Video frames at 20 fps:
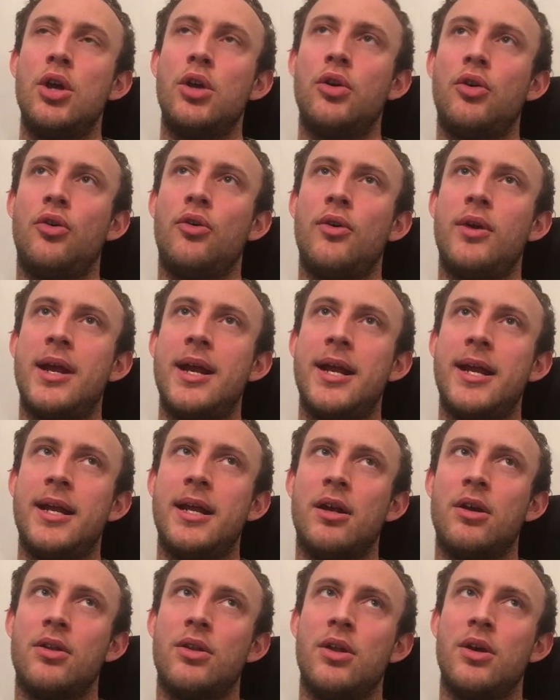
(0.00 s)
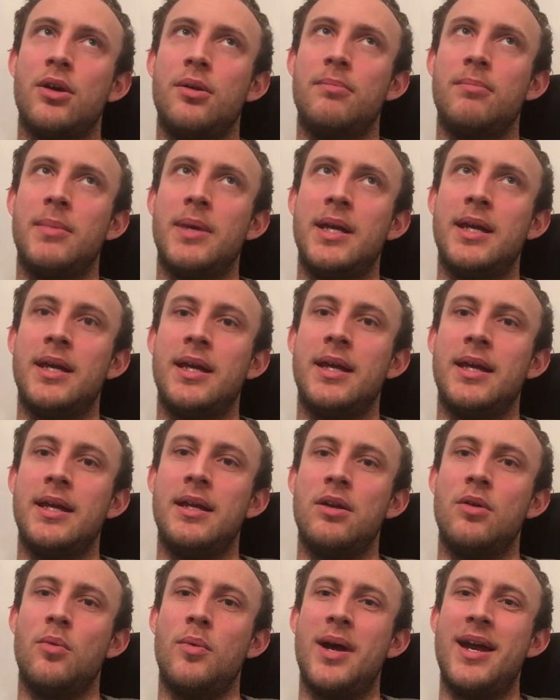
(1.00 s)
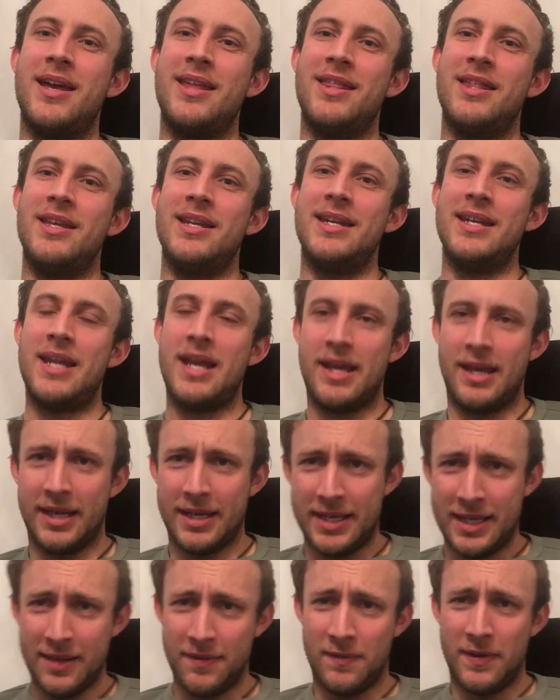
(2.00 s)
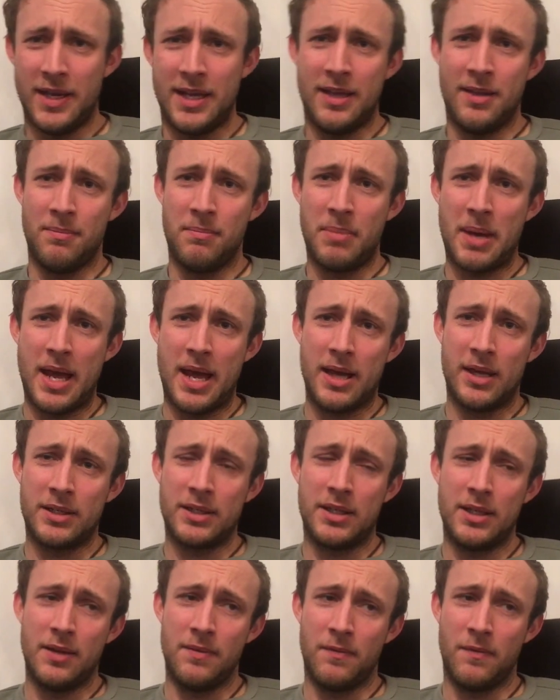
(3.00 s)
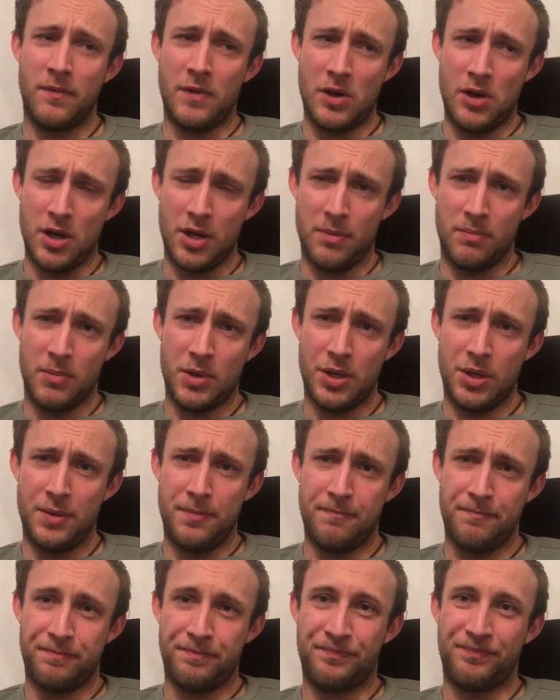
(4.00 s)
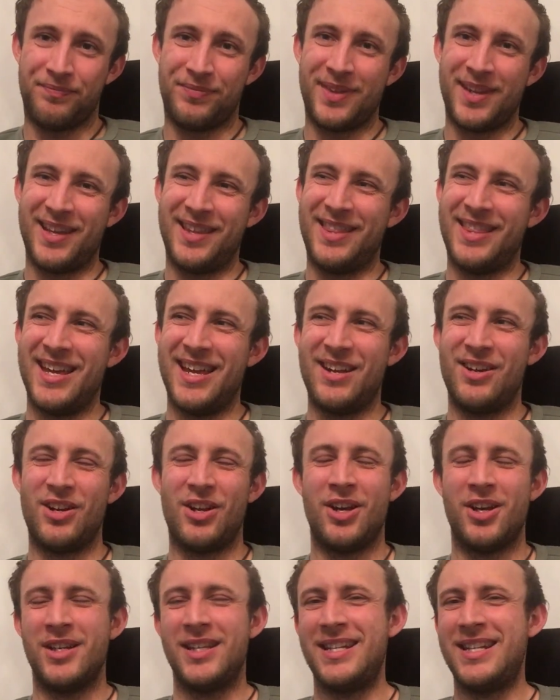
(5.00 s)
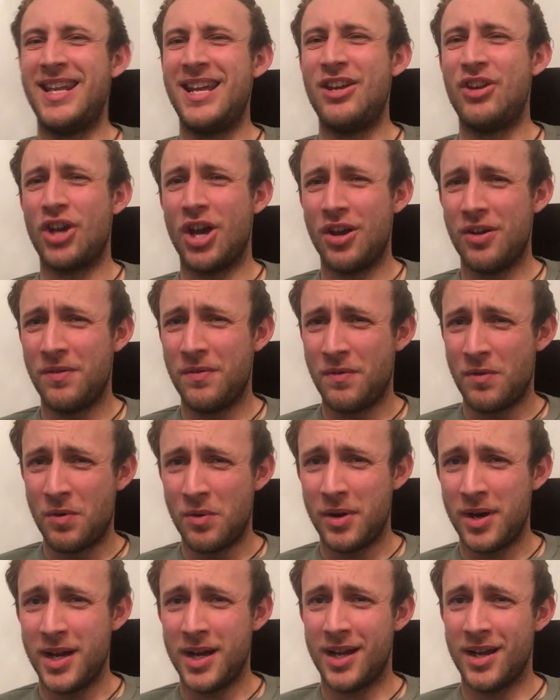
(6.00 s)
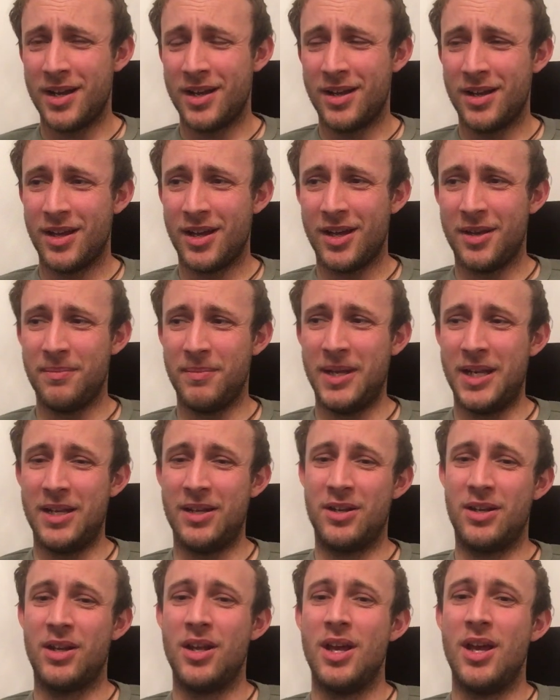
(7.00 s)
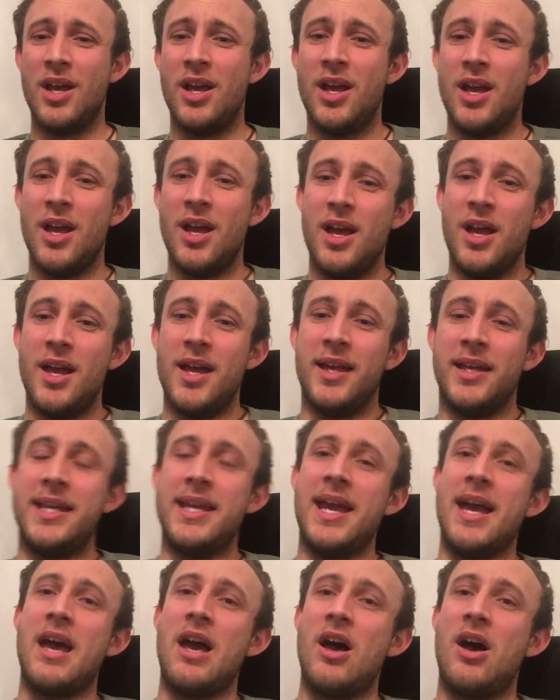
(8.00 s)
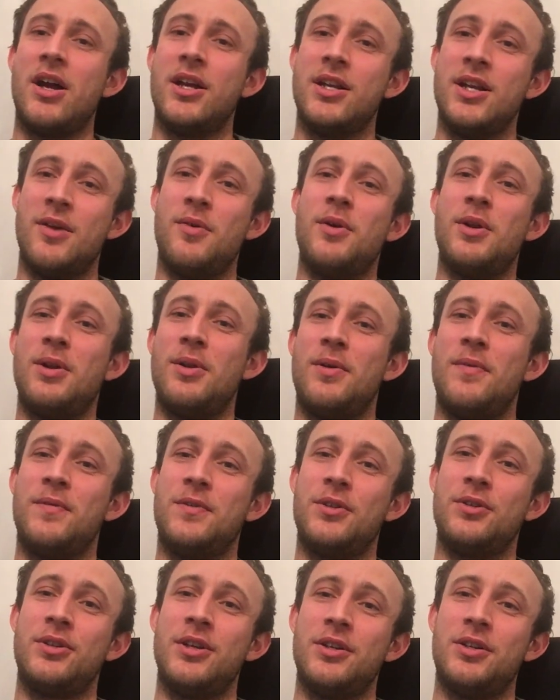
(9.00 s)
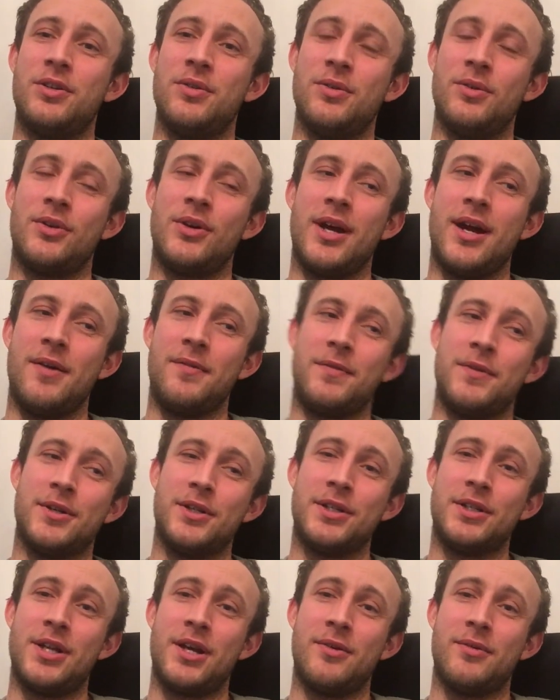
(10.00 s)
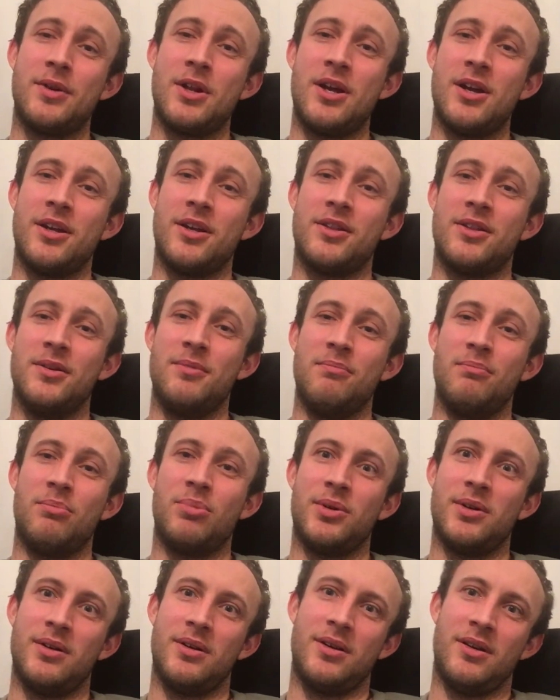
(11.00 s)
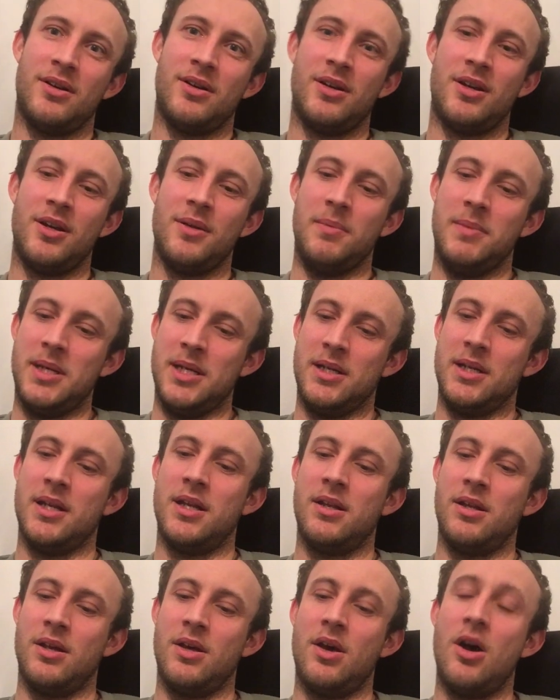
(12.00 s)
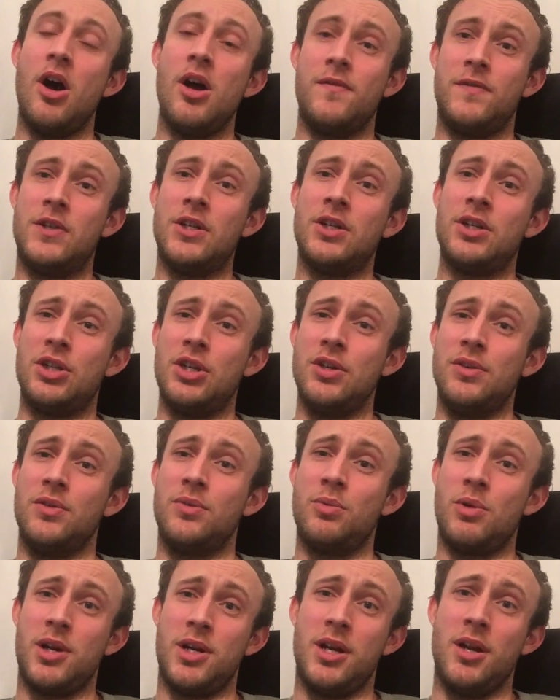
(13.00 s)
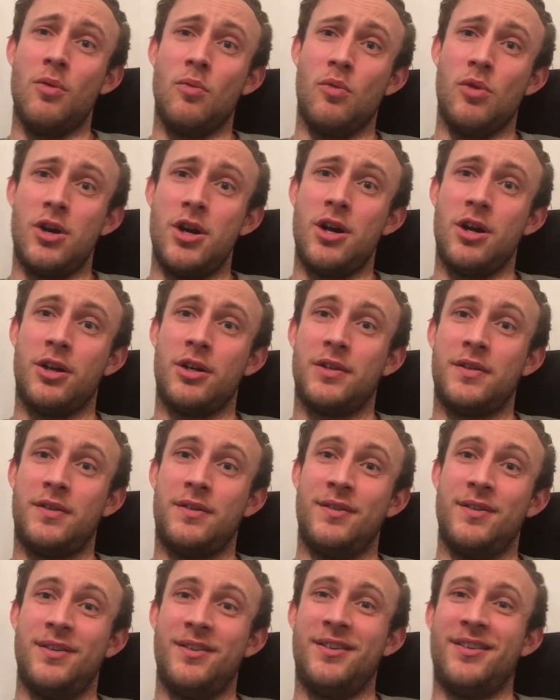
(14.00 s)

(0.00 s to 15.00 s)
creating them in a way that negatively impacts the environment, then I say go for it. I mean, yeah, I know a lot of traditional crafters don't like them, but I mean, I've just used one, it works.